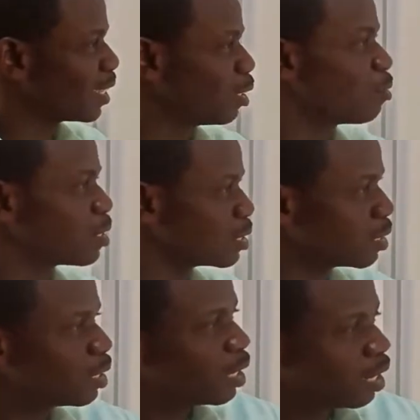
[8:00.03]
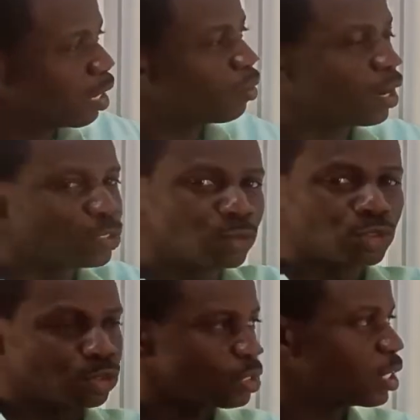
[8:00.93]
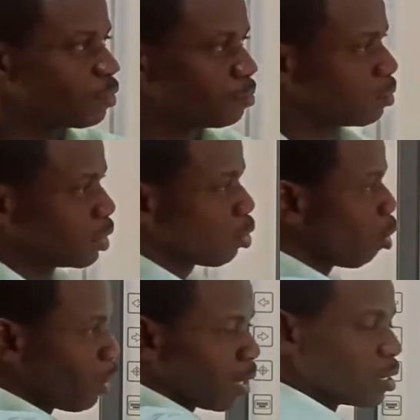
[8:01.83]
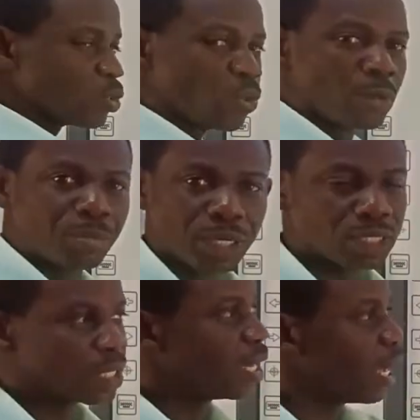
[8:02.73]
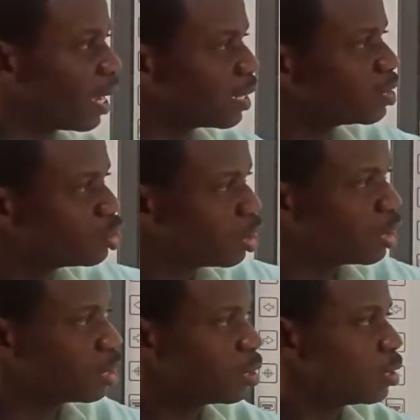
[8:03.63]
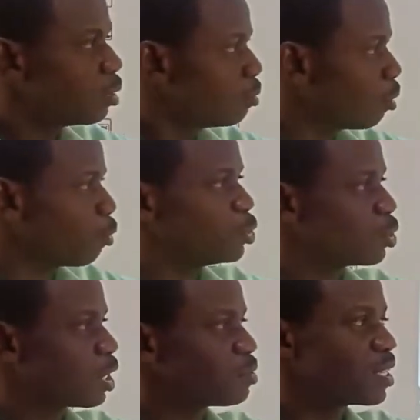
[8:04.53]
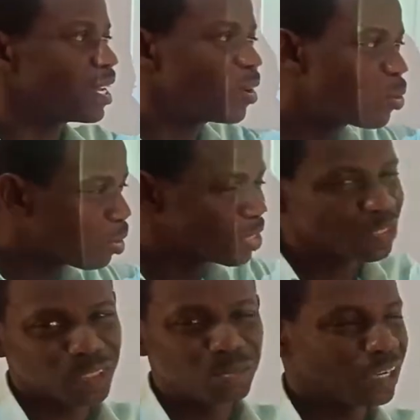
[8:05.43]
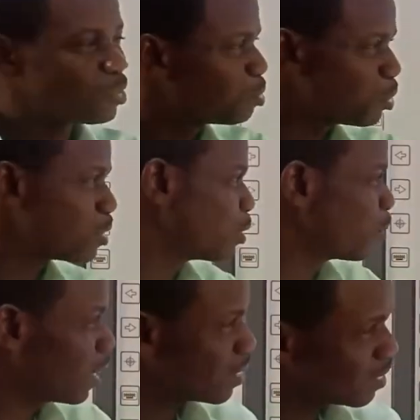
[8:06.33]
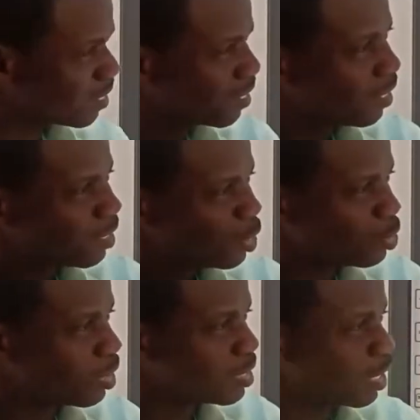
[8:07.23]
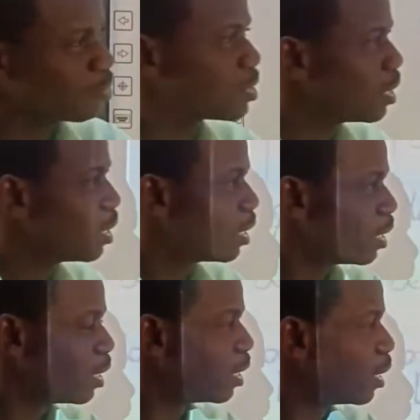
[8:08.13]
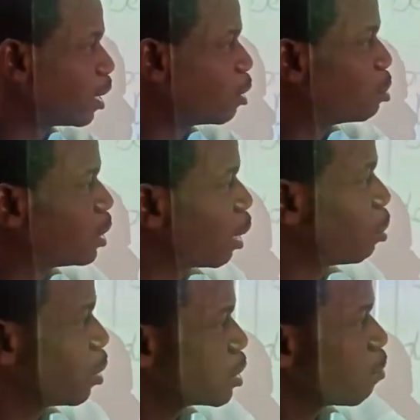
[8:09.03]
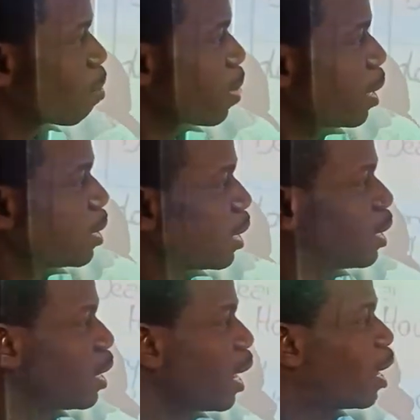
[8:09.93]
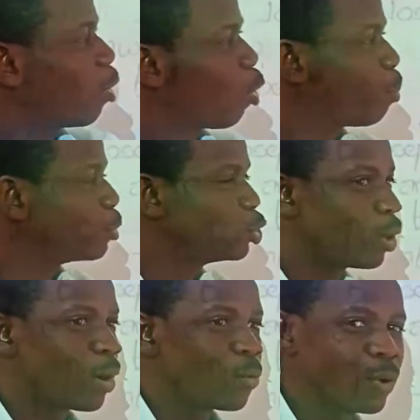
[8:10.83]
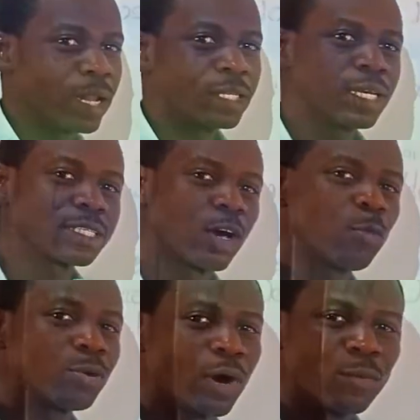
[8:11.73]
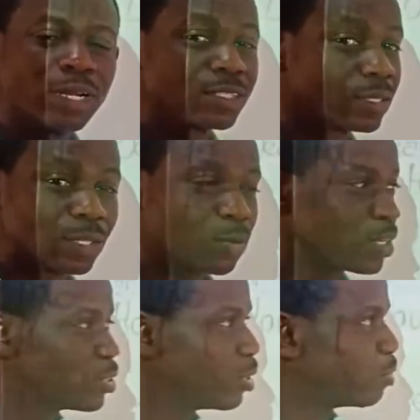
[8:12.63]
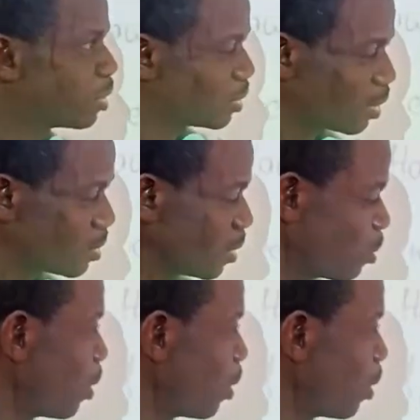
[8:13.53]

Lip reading: I love this. How are you, Joseph? The comma is well placed, and then J of Joseph is there in question mark. Beautiful. I think this student deserves a big applause. Then I hope you are well. Yes, I hope you are well. It's not a question. Fantastic.